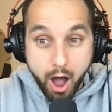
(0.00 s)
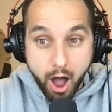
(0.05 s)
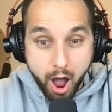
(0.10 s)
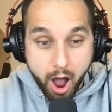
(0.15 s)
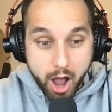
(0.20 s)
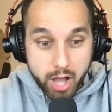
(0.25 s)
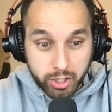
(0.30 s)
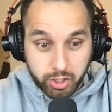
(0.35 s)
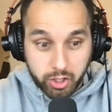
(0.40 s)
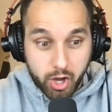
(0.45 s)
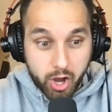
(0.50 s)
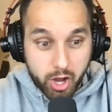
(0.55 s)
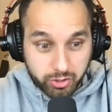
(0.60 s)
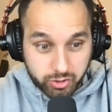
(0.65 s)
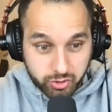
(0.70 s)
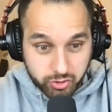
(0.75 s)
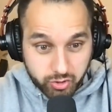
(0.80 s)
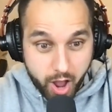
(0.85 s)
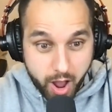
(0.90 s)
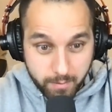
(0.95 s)
I
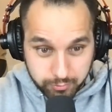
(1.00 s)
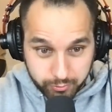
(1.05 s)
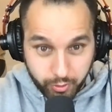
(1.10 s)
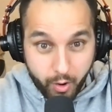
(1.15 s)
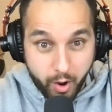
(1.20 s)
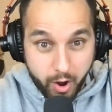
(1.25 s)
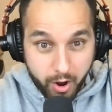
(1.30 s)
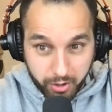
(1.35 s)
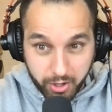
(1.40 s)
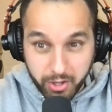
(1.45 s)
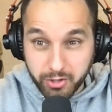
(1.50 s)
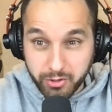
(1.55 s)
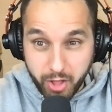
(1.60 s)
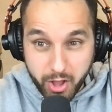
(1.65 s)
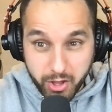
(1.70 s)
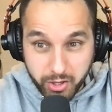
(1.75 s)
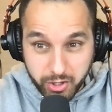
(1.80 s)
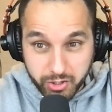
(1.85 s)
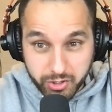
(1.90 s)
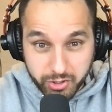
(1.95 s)
can't stop
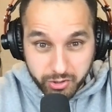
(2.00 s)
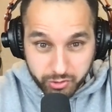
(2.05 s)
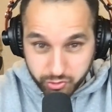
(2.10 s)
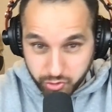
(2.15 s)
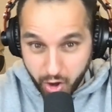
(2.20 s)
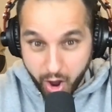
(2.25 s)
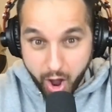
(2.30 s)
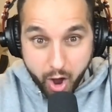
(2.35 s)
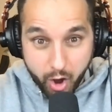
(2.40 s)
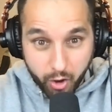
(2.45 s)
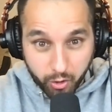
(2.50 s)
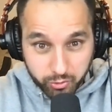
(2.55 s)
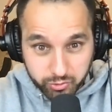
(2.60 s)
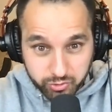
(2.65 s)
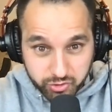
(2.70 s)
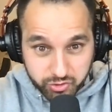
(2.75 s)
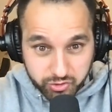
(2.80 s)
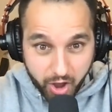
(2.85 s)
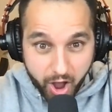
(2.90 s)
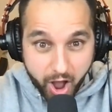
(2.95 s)
talking like an
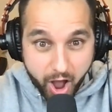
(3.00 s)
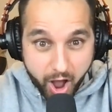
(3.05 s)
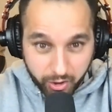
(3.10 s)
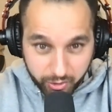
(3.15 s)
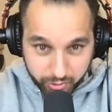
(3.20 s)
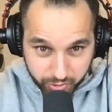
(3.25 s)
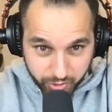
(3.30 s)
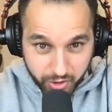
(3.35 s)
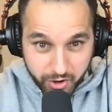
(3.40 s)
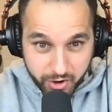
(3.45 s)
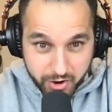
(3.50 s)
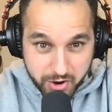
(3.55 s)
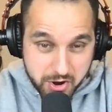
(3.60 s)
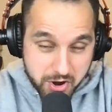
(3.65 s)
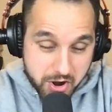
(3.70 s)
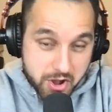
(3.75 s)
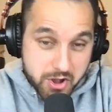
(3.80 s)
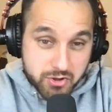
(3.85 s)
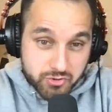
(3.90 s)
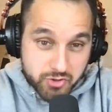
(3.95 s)
adult,
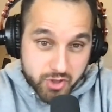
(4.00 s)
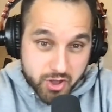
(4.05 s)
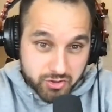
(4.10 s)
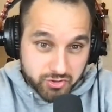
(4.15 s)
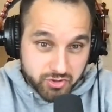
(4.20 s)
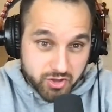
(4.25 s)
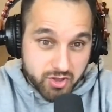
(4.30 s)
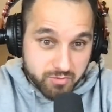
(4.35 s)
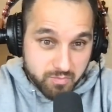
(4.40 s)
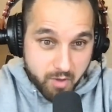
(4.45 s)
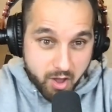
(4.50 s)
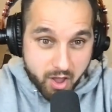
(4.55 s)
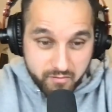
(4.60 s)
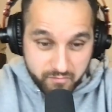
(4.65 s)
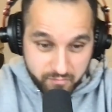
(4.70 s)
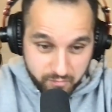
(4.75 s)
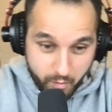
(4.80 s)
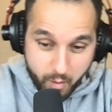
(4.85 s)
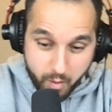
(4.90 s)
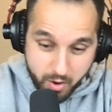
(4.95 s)
doctor. This is
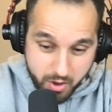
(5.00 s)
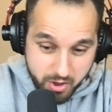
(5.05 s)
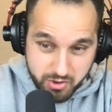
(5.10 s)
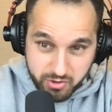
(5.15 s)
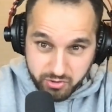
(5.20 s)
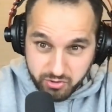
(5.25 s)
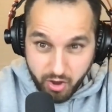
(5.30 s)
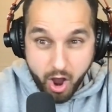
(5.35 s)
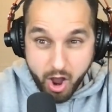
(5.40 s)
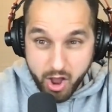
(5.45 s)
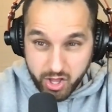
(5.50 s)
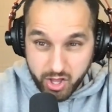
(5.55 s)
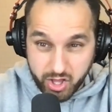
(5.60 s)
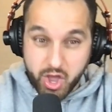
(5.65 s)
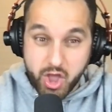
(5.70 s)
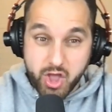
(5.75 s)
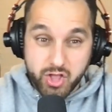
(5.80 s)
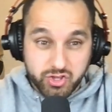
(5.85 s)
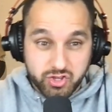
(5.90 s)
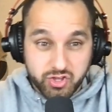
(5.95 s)
my voice. I
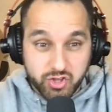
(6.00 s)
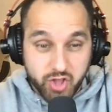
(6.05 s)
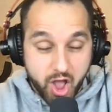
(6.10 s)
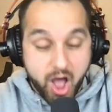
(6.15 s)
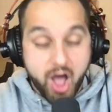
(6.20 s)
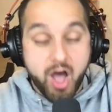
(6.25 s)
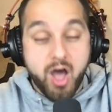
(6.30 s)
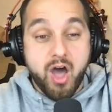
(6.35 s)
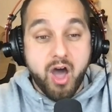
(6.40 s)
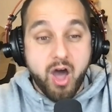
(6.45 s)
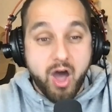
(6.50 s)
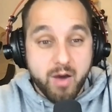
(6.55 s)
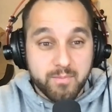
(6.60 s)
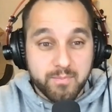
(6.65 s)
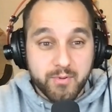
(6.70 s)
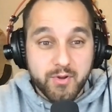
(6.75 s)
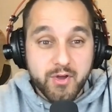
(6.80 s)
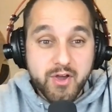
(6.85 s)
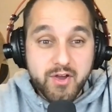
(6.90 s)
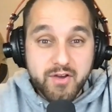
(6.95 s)
can't
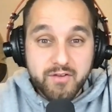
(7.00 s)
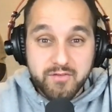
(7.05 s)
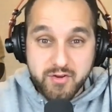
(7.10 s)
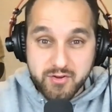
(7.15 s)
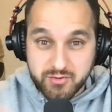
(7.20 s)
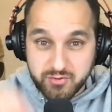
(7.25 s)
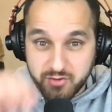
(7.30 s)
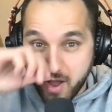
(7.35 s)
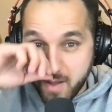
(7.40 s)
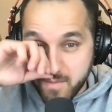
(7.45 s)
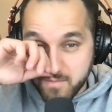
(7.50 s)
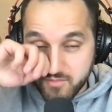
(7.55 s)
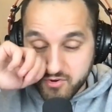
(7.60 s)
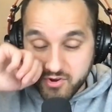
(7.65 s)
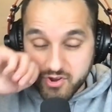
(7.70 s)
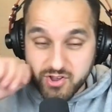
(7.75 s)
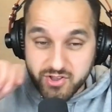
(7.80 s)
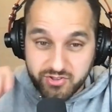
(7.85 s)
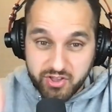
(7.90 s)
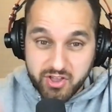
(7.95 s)
stop. For
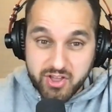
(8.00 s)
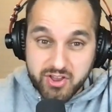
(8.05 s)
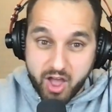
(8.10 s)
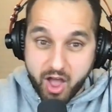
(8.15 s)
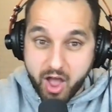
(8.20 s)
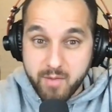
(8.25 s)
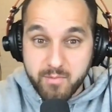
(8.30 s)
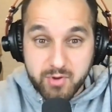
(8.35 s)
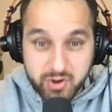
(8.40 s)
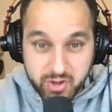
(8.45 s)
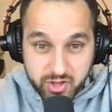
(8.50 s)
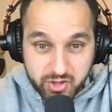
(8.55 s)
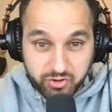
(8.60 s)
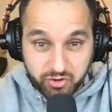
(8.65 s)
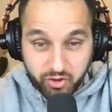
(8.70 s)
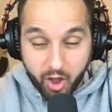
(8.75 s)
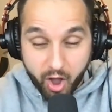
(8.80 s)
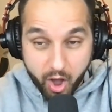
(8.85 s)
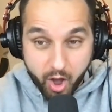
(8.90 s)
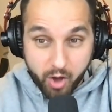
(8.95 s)
some reason, I'm an
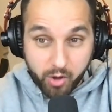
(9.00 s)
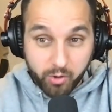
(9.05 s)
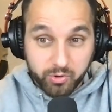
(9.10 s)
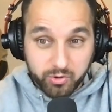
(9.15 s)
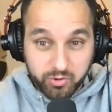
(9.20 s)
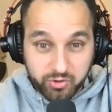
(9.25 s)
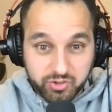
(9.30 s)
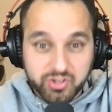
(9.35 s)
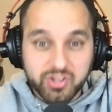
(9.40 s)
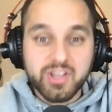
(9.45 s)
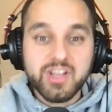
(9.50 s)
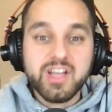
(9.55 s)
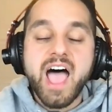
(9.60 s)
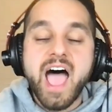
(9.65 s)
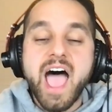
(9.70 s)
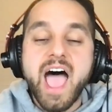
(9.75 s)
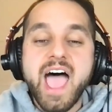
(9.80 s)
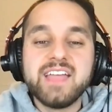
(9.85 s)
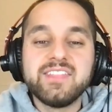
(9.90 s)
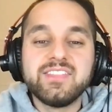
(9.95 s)
adult.
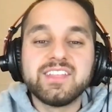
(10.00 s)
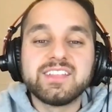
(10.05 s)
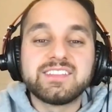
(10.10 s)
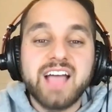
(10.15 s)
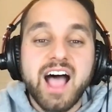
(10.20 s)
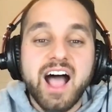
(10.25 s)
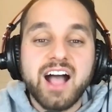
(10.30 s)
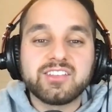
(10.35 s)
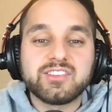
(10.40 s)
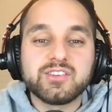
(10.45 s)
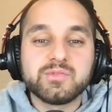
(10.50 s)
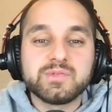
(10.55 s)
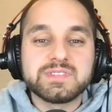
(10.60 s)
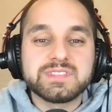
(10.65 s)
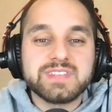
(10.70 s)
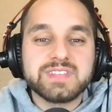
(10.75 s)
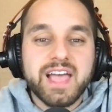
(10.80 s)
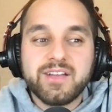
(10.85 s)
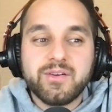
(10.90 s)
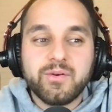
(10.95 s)
And the doctor
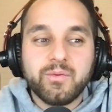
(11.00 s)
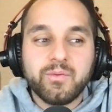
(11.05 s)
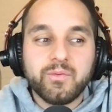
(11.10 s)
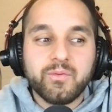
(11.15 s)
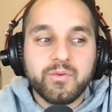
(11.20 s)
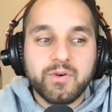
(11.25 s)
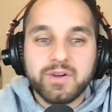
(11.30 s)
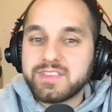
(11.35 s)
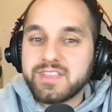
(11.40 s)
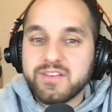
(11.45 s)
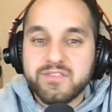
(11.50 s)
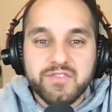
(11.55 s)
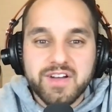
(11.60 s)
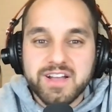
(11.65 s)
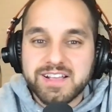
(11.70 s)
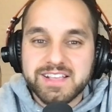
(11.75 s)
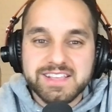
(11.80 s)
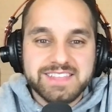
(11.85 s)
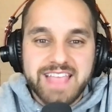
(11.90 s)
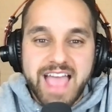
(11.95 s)
was like, what the
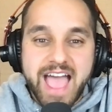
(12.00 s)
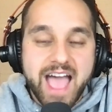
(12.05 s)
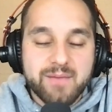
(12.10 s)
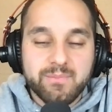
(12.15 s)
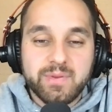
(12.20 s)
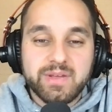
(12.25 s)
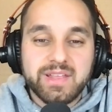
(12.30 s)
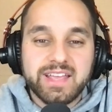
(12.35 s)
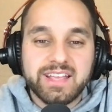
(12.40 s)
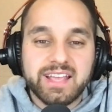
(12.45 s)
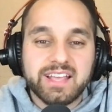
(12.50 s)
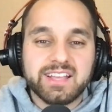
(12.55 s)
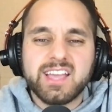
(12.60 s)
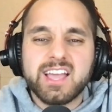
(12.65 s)
fuck is happening?